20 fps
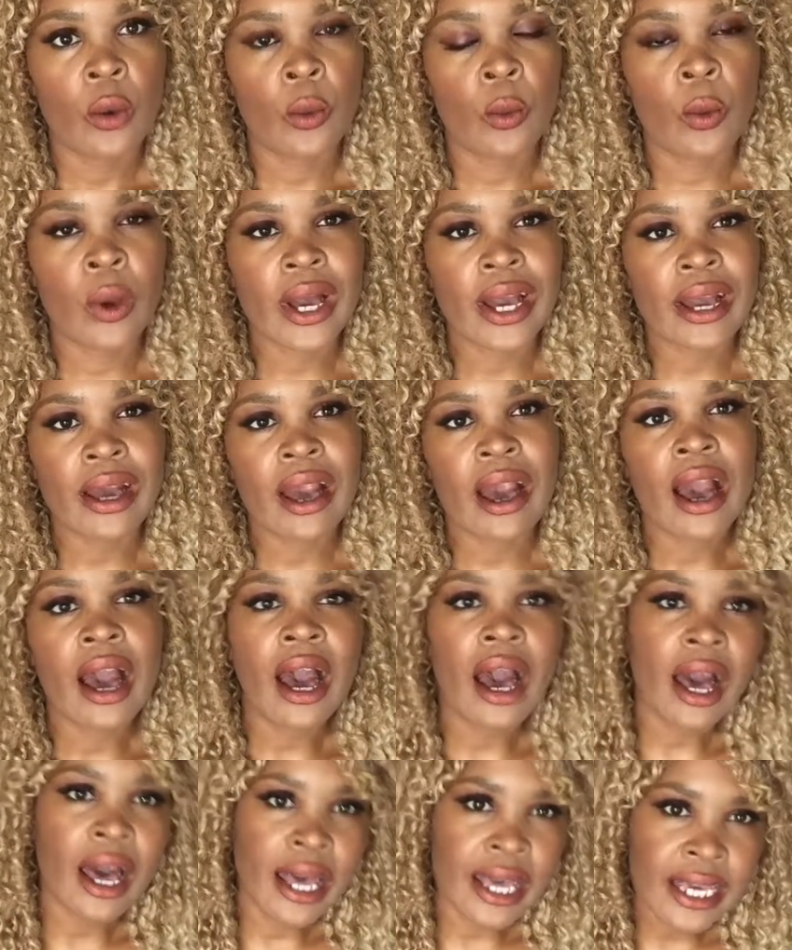what
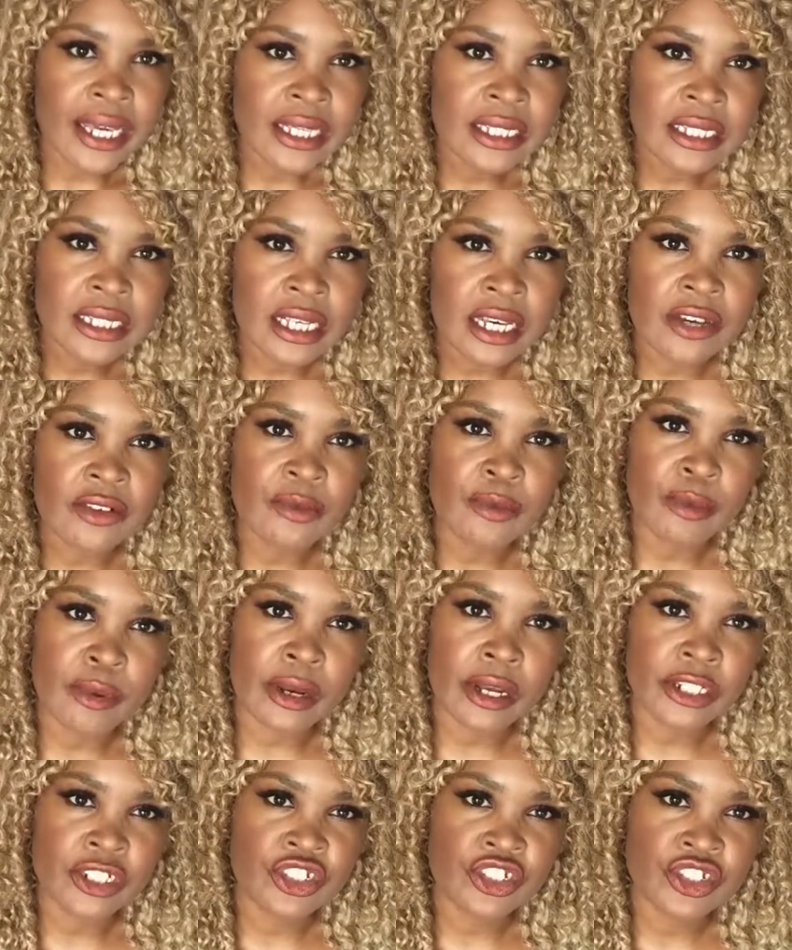kind of
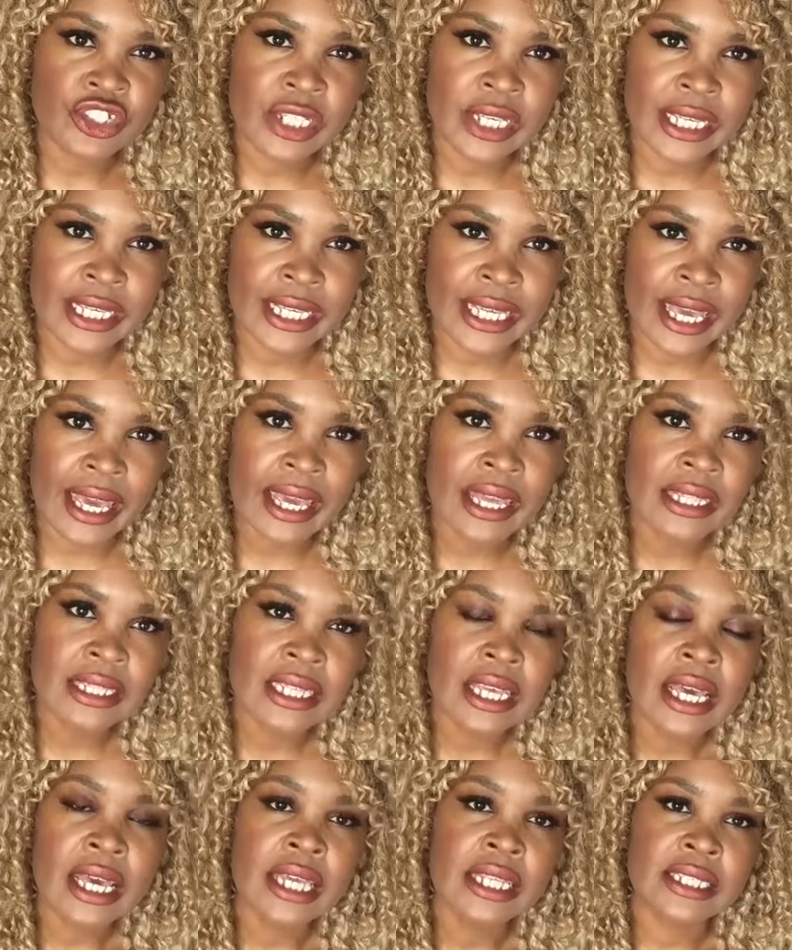brush to
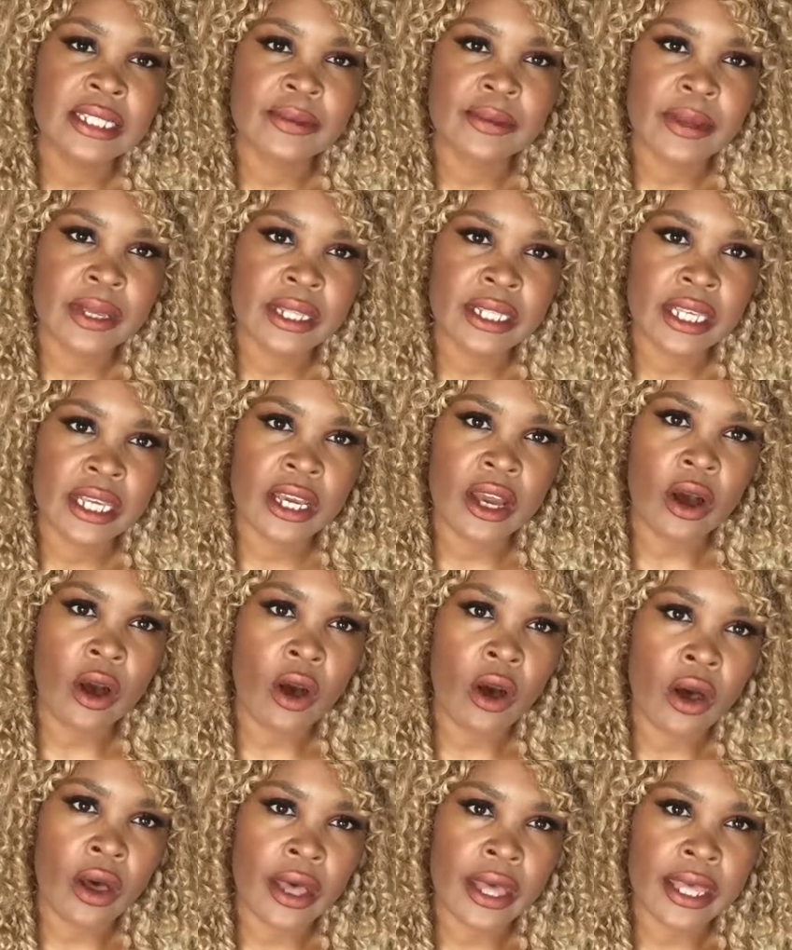get depending
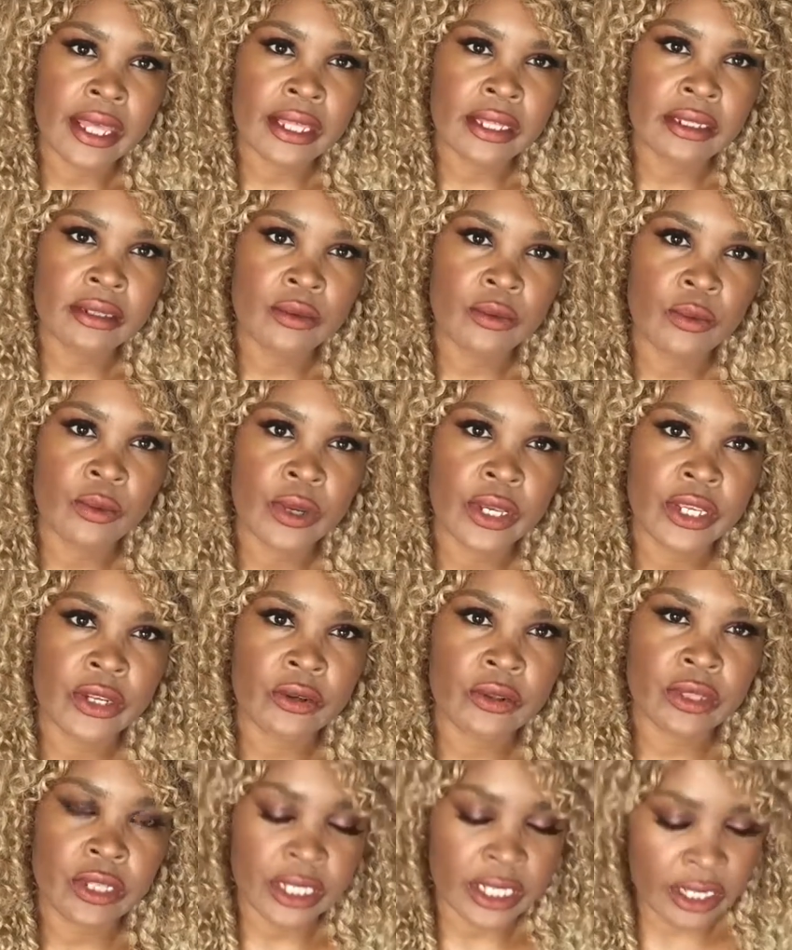on what
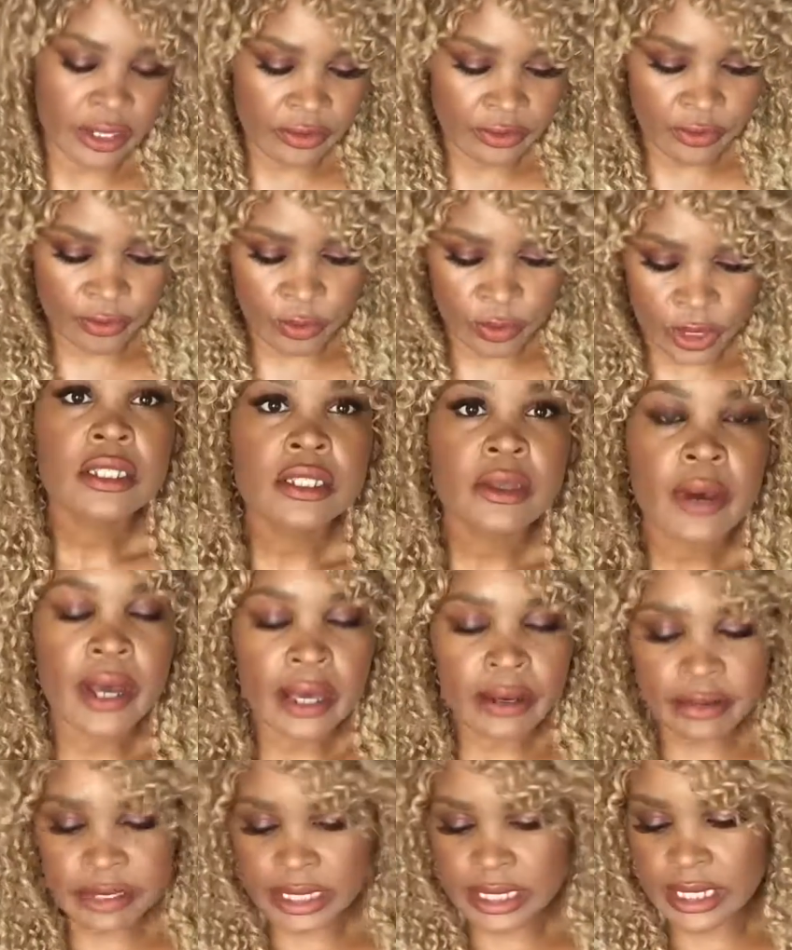you're looking for. So
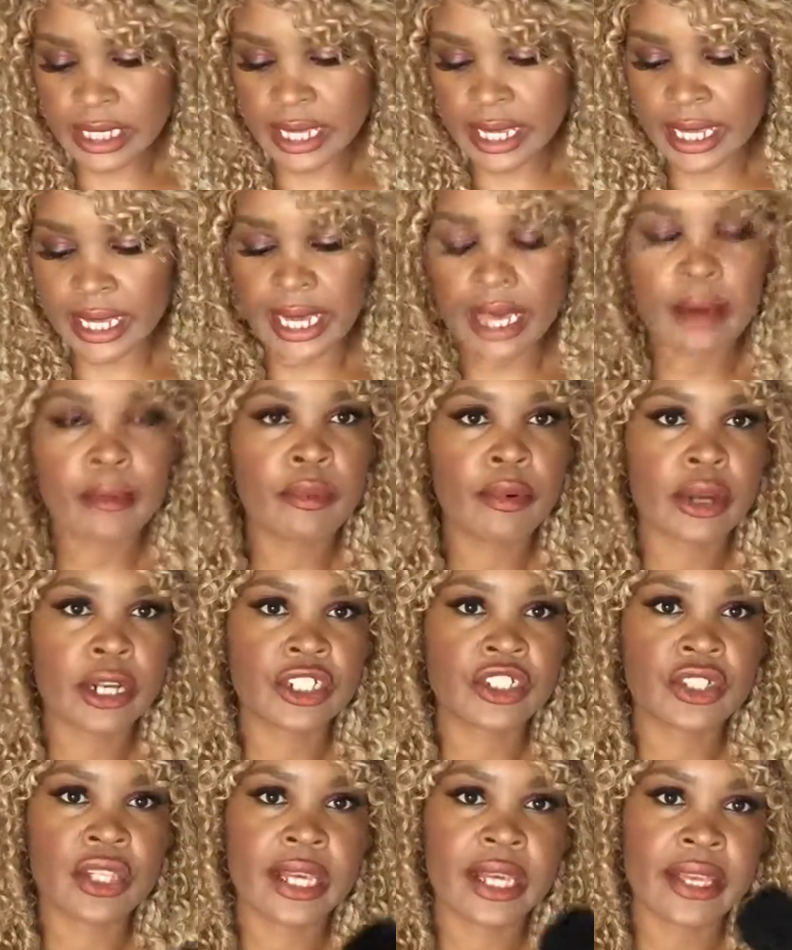I would say a
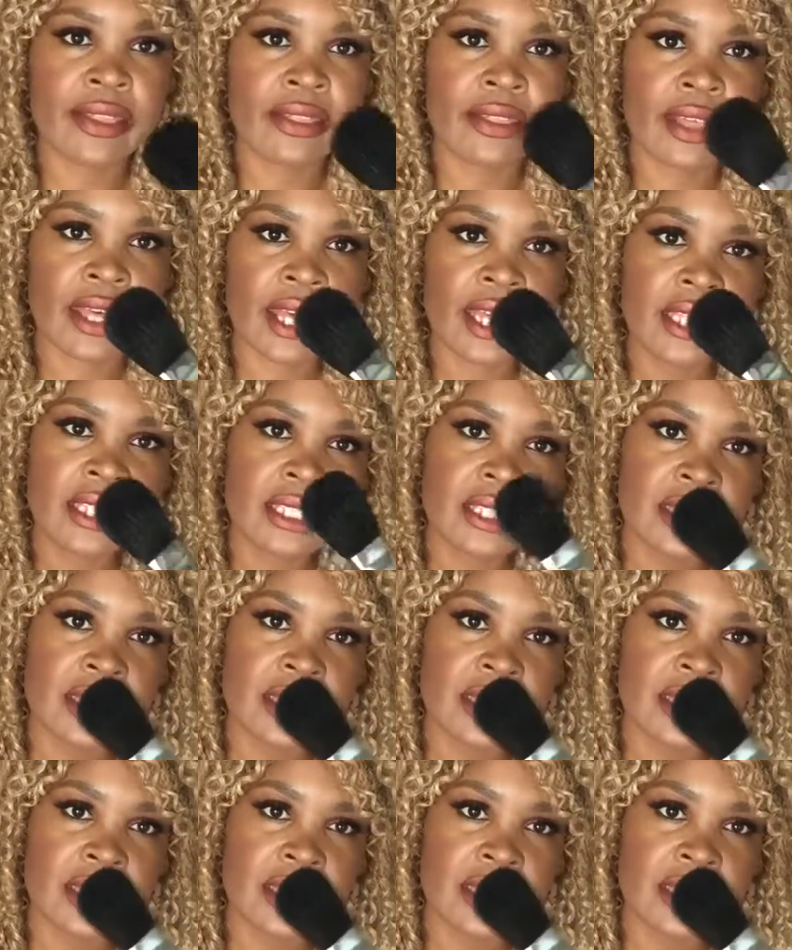brush like this